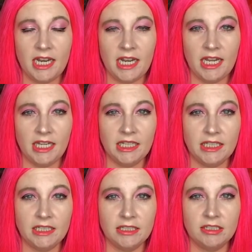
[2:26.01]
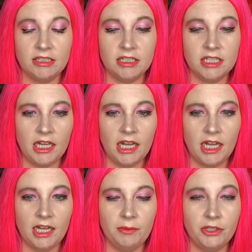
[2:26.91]
and
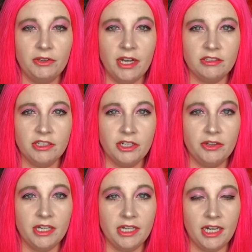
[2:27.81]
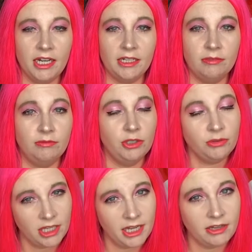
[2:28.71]
I want you guys to know that I don't
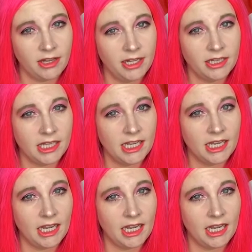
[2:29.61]
take it lightly,